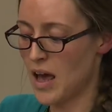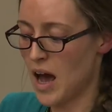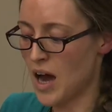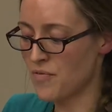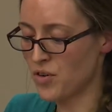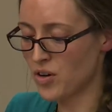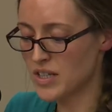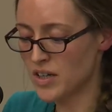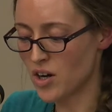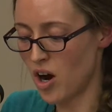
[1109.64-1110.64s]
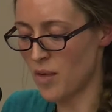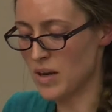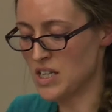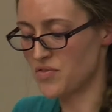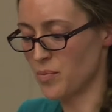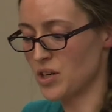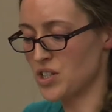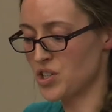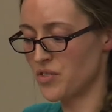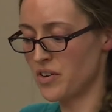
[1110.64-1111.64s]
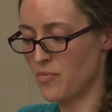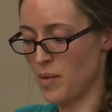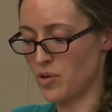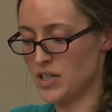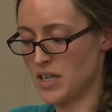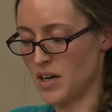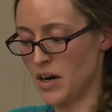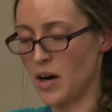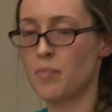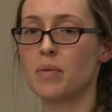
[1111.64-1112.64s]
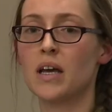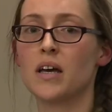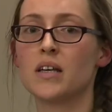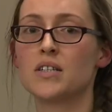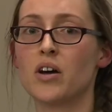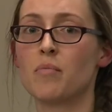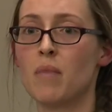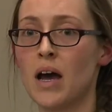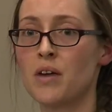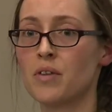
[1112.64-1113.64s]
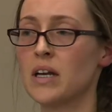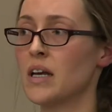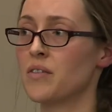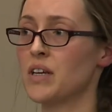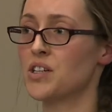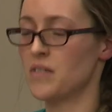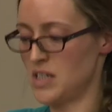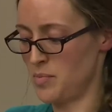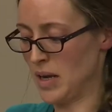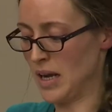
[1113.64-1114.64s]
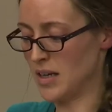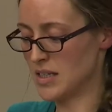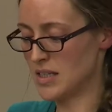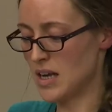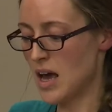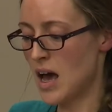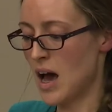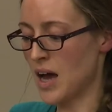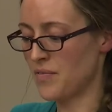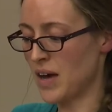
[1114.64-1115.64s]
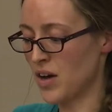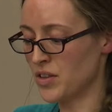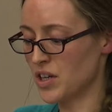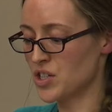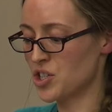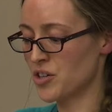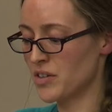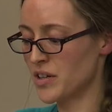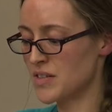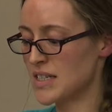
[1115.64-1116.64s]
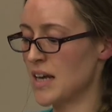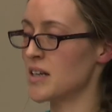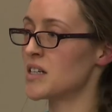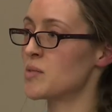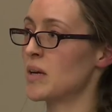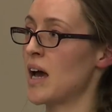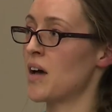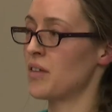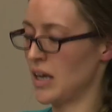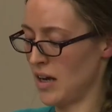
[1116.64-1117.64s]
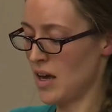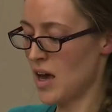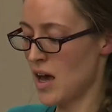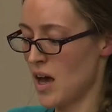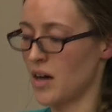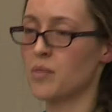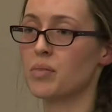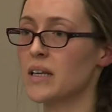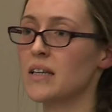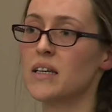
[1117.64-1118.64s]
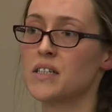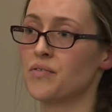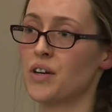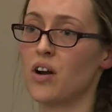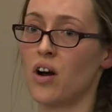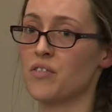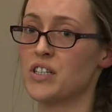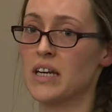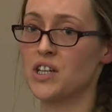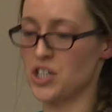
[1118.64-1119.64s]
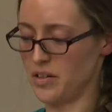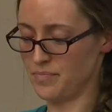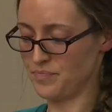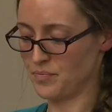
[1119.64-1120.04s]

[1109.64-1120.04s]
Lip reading: I've focused on comments from Conservative members here because on my reading of each of the debates, I found the Conservatives tended to be having a completely different conversation.